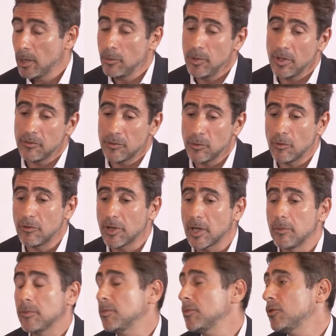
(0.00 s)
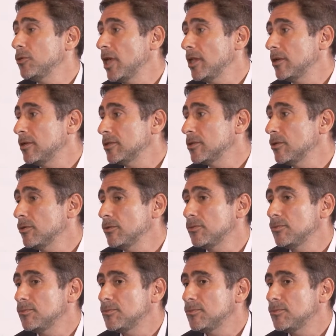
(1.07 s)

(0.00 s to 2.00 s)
We have to overcome them together. So,